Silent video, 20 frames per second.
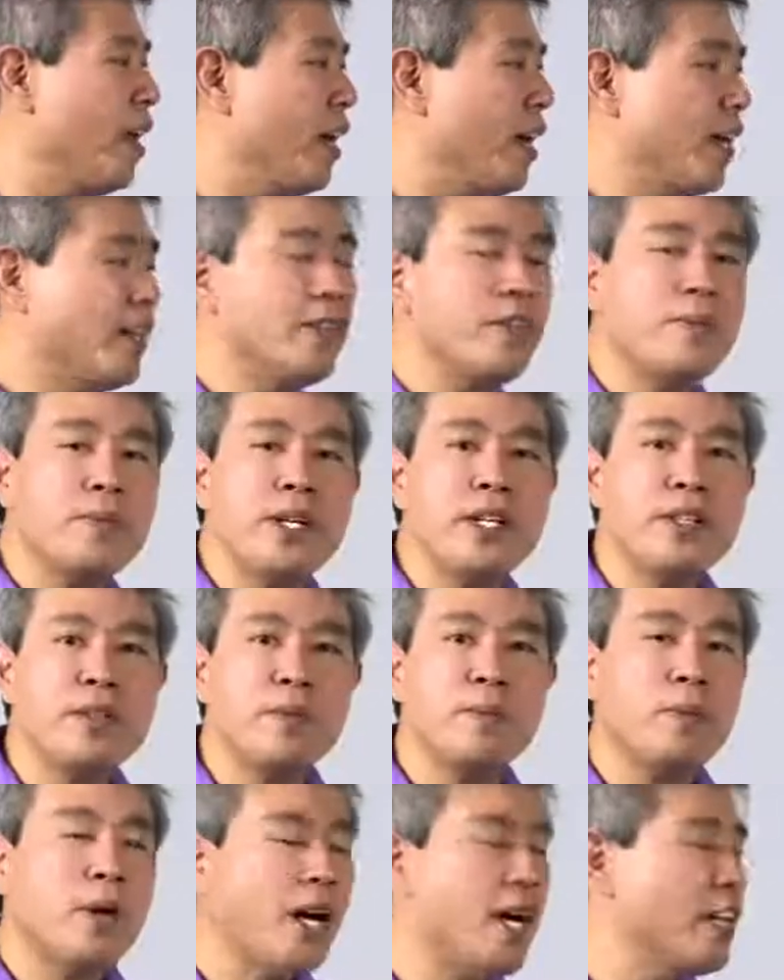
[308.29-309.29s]
And the
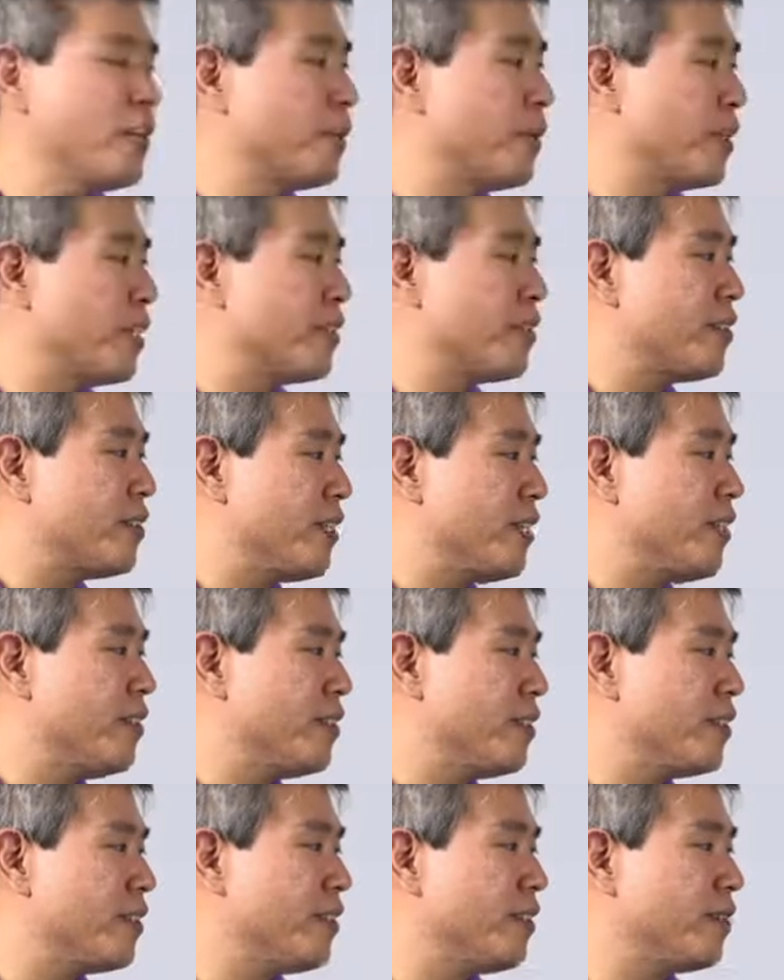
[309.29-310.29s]
reason why is because
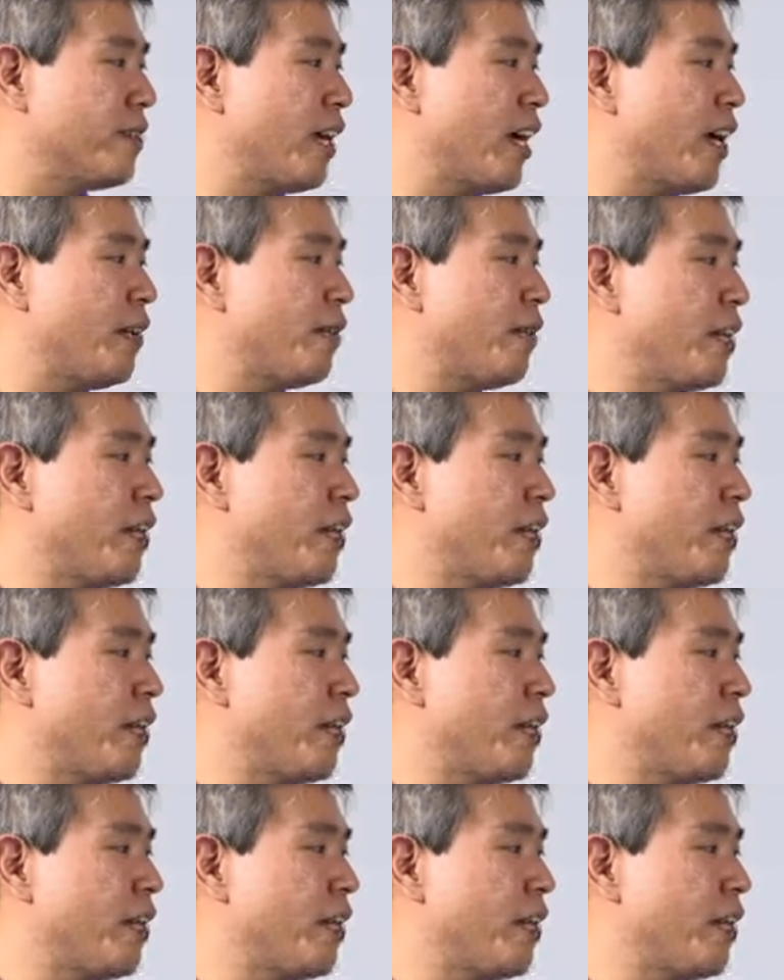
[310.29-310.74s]
D65